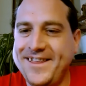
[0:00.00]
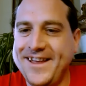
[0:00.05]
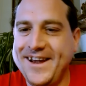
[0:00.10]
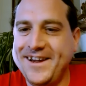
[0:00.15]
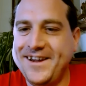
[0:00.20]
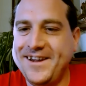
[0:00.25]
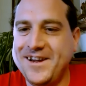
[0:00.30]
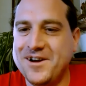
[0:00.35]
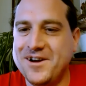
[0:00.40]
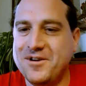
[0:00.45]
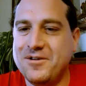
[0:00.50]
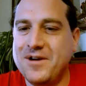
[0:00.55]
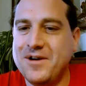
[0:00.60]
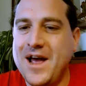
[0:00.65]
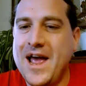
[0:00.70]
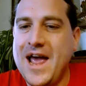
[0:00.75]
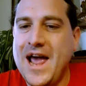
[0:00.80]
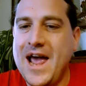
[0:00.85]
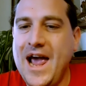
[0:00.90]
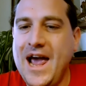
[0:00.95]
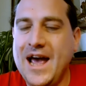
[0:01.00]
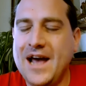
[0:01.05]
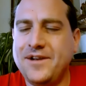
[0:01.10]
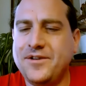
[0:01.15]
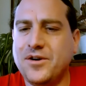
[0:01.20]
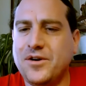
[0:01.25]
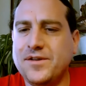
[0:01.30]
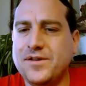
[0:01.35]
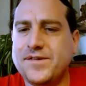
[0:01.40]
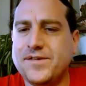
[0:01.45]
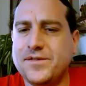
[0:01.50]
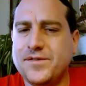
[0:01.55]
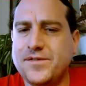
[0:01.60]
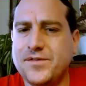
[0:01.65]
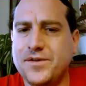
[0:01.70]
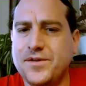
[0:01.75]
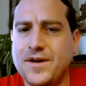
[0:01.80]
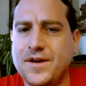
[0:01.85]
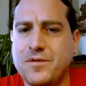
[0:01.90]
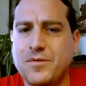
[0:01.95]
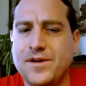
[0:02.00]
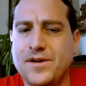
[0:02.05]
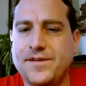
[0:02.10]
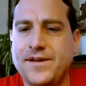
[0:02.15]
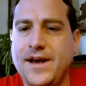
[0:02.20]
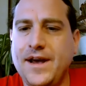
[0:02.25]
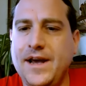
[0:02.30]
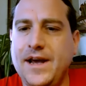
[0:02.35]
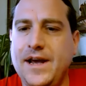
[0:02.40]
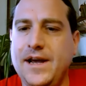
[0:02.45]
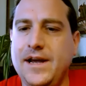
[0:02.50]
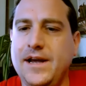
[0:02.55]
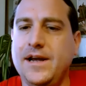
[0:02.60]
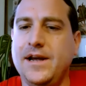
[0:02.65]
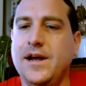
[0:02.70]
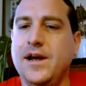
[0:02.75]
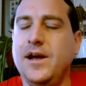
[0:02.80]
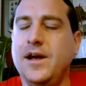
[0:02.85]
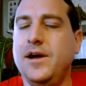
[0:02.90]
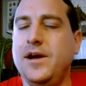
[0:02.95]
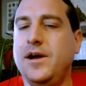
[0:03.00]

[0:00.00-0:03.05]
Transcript: thank you. And also, so there was in